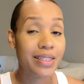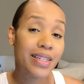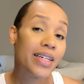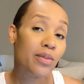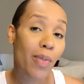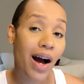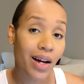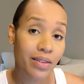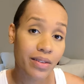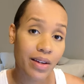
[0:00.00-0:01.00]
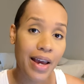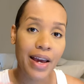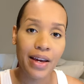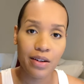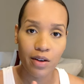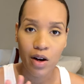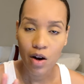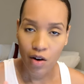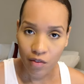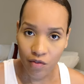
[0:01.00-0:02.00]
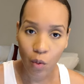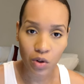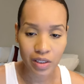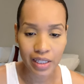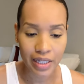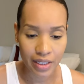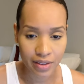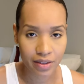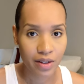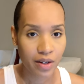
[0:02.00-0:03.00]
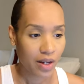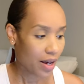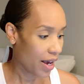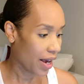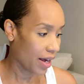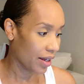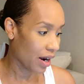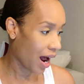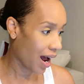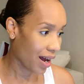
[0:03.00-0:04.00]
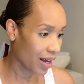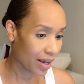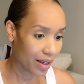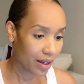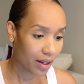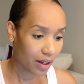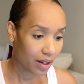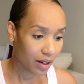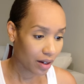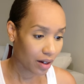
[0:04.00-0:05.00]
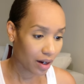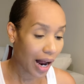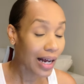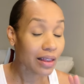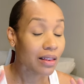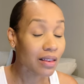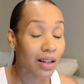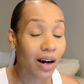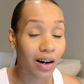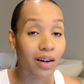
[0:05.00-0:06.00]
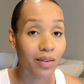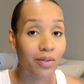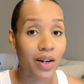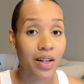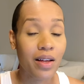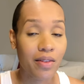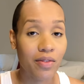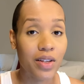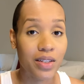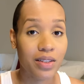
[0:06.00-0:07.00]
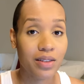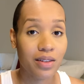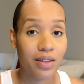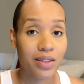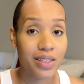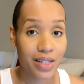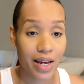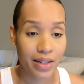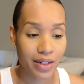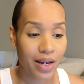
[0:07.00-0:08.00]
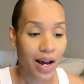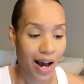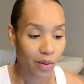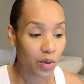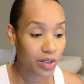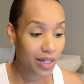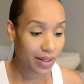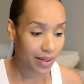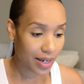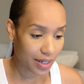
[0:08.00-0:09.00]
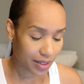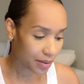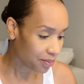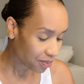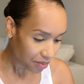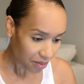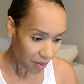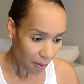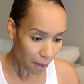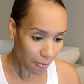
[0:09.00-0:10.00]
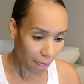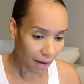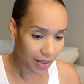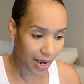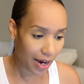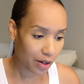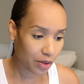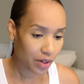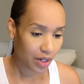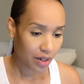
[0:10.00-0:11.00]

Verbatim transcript: six pots and four lids. And I I love this set. I will say this. Now